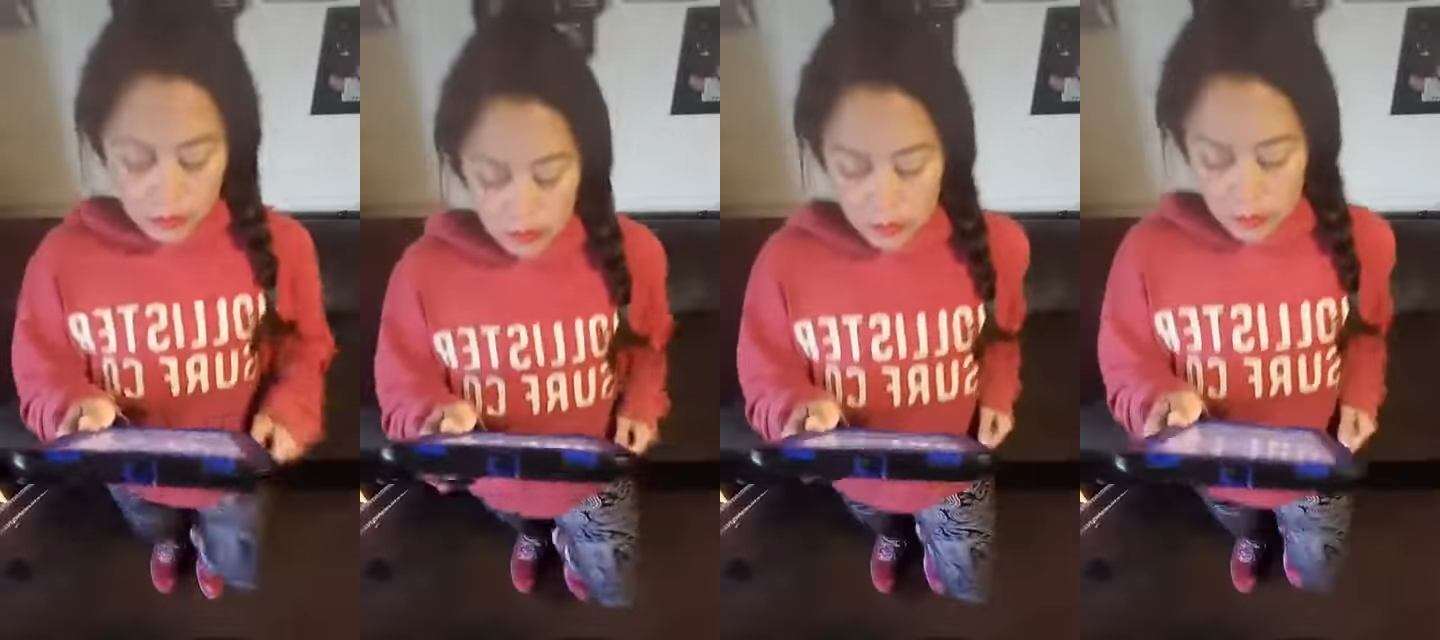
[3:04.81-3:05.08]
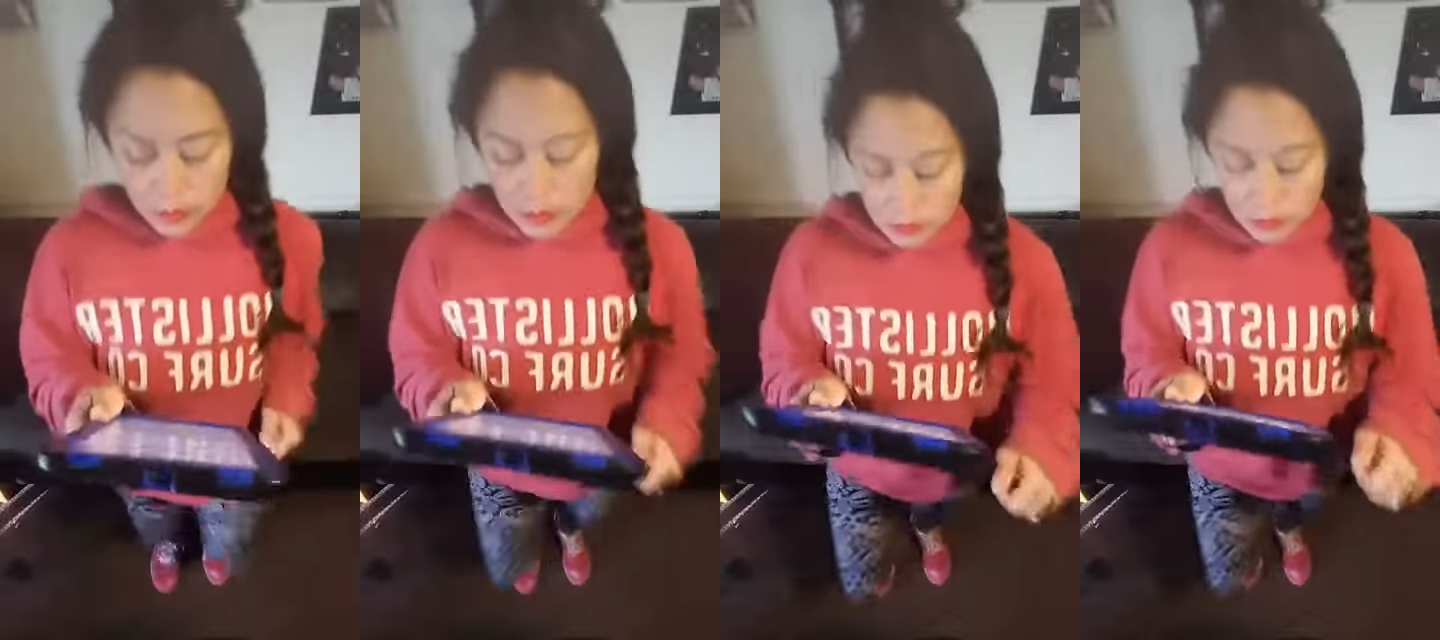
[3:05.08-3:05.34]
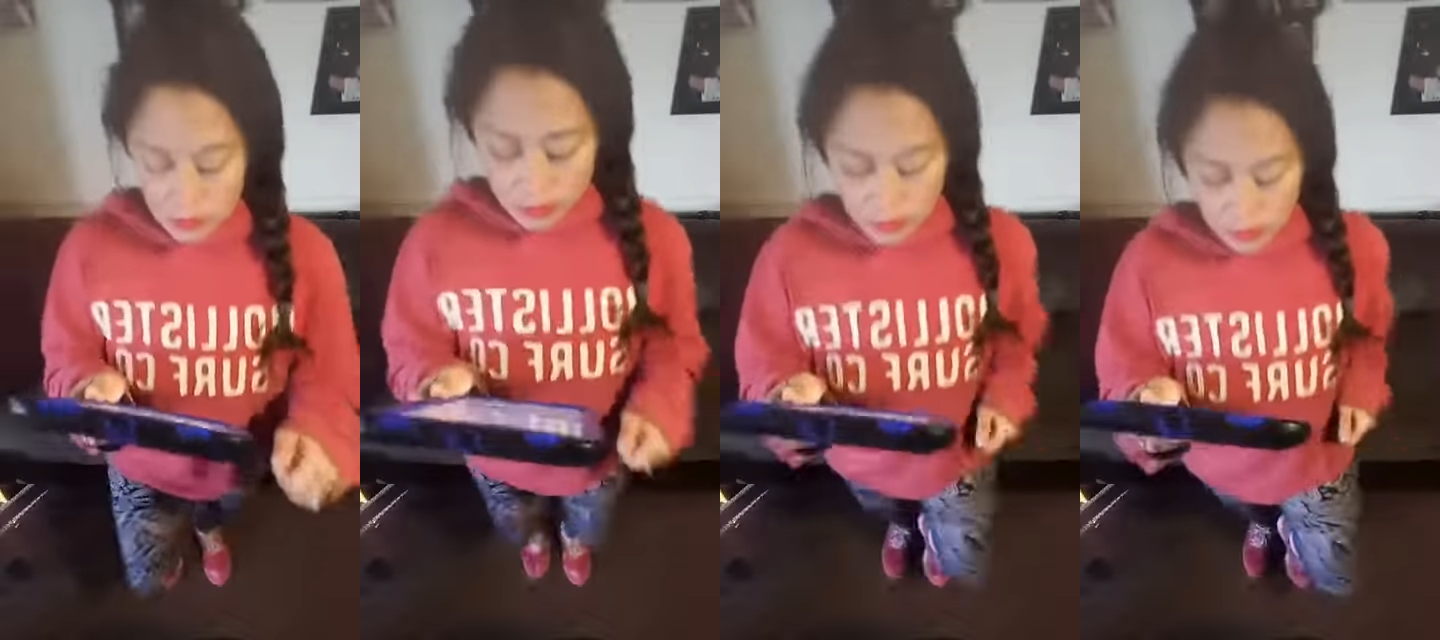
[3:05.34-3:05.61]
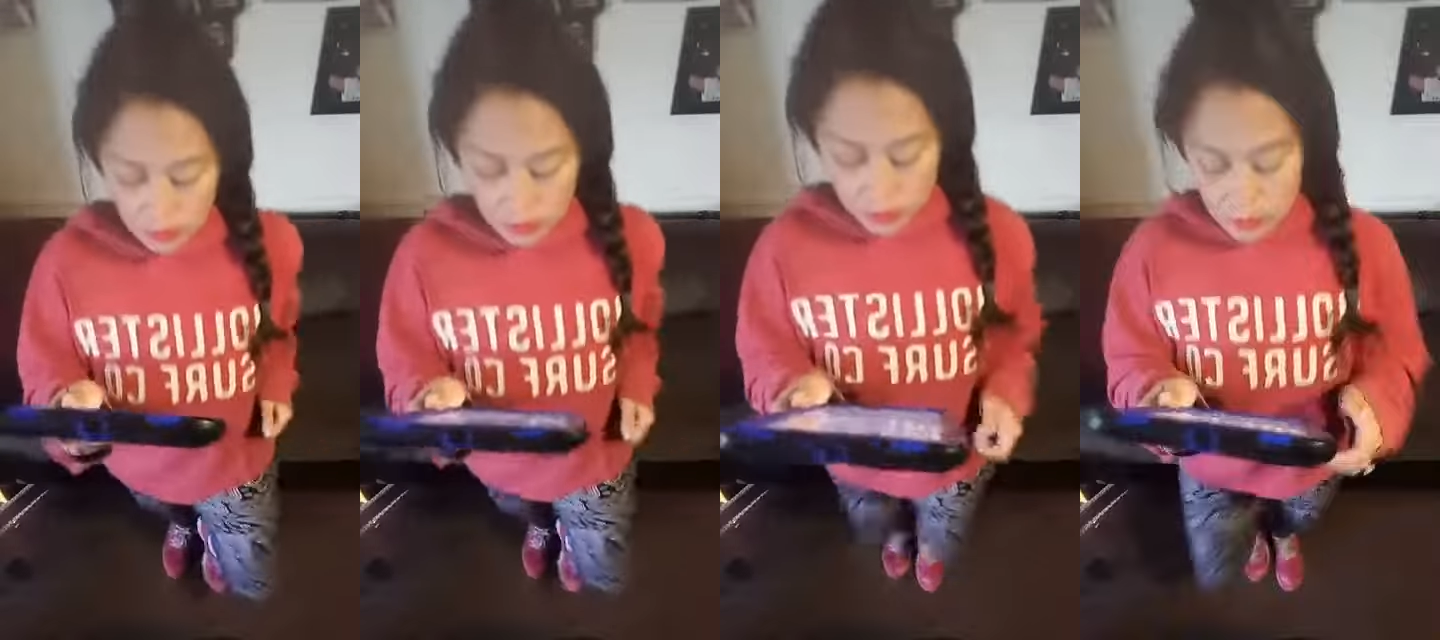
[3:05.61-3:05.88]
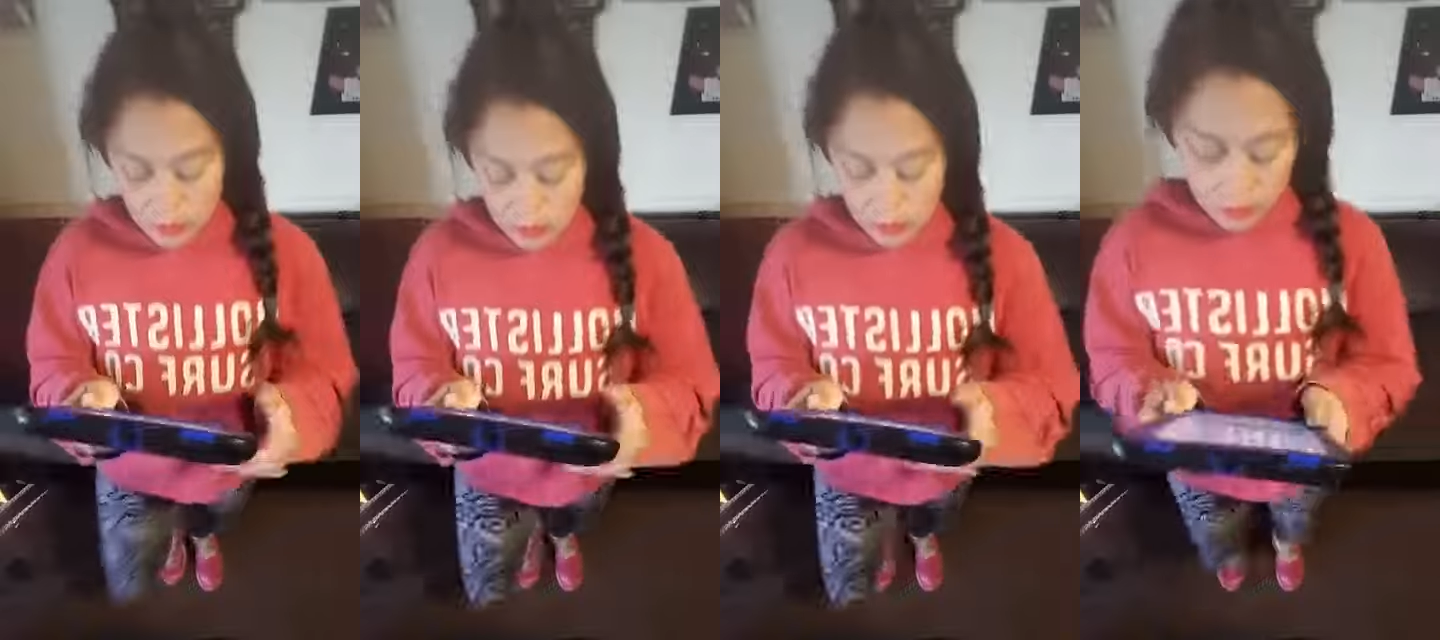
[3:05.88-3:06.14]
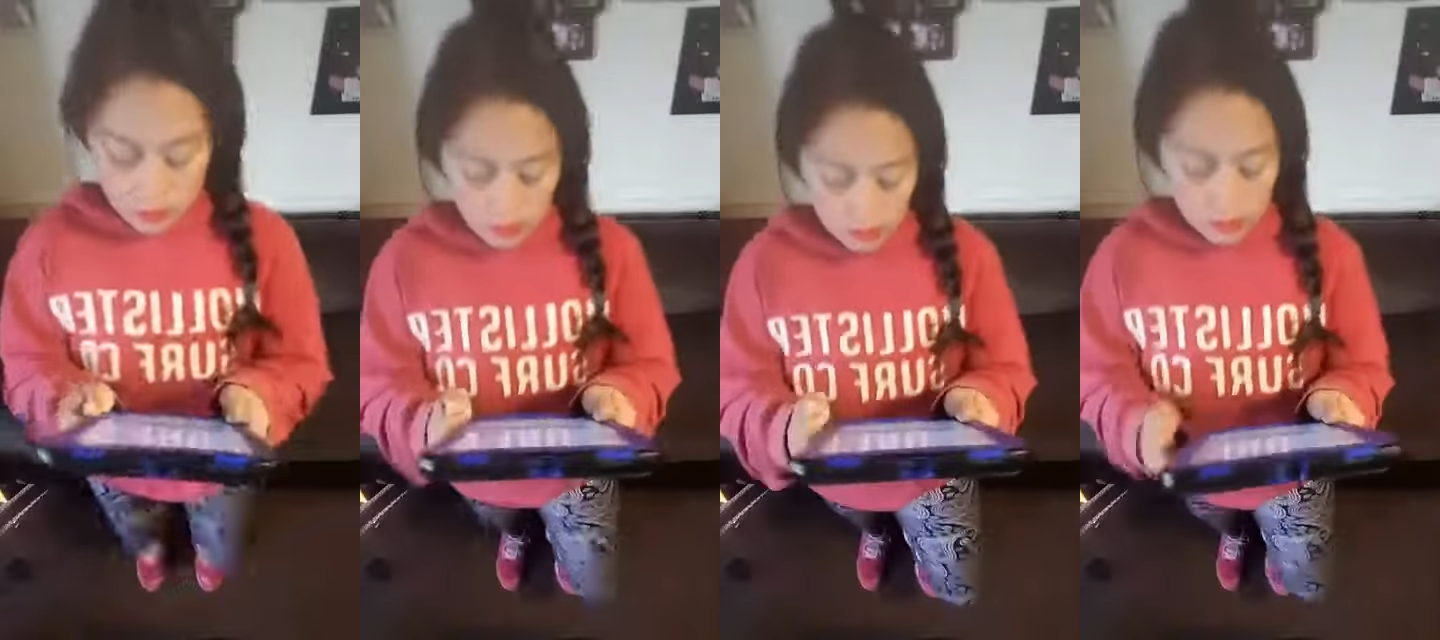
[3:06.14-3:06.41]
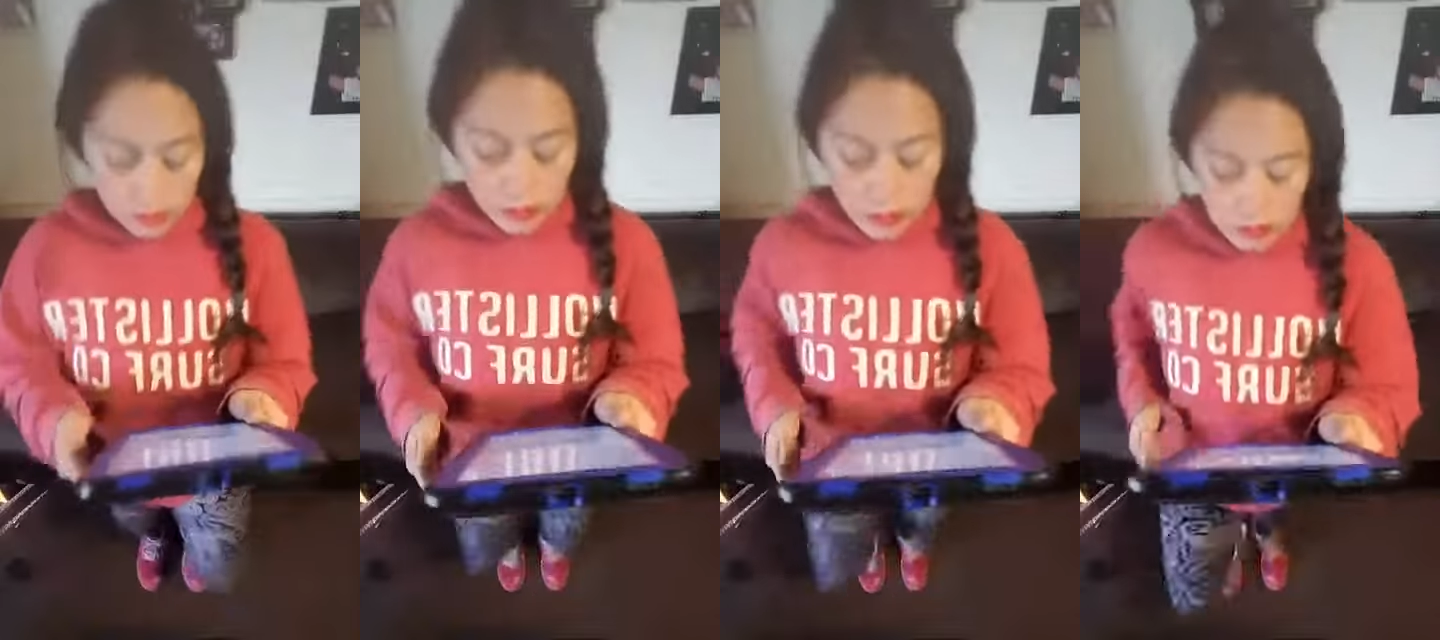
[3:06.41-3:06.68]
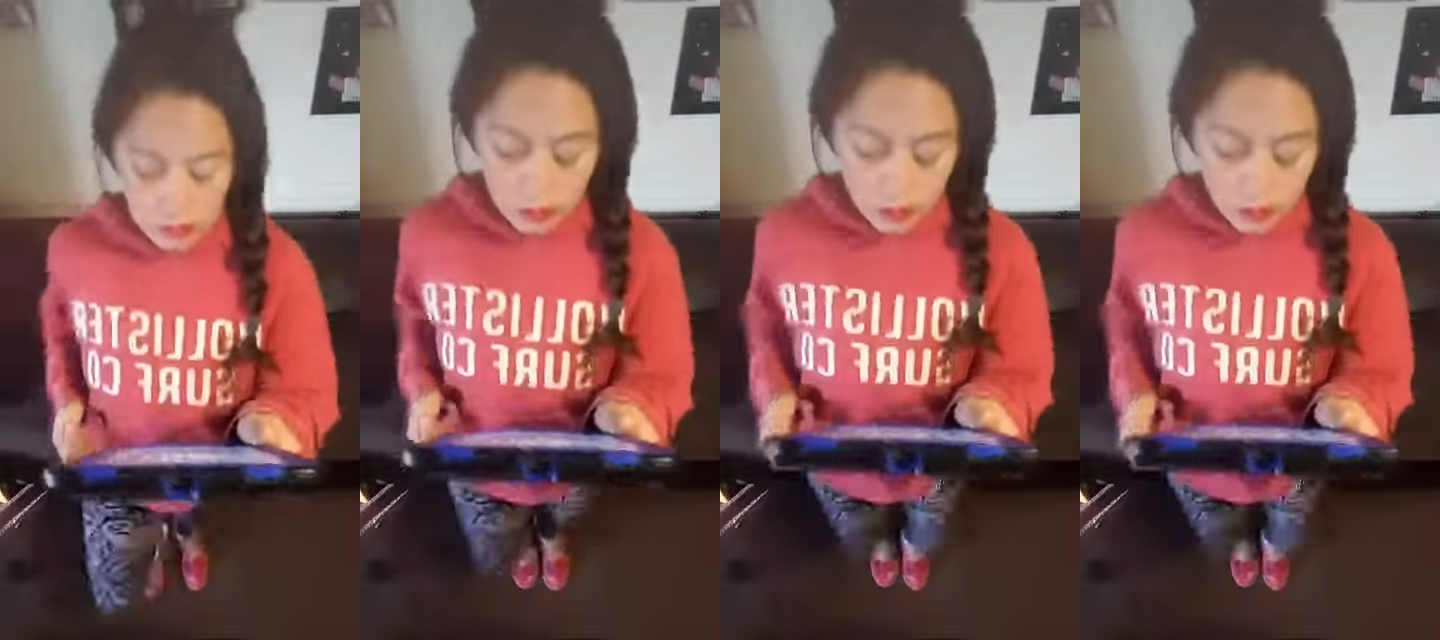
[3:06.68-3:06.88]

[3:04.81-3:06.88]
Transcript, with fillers: When it comes true, the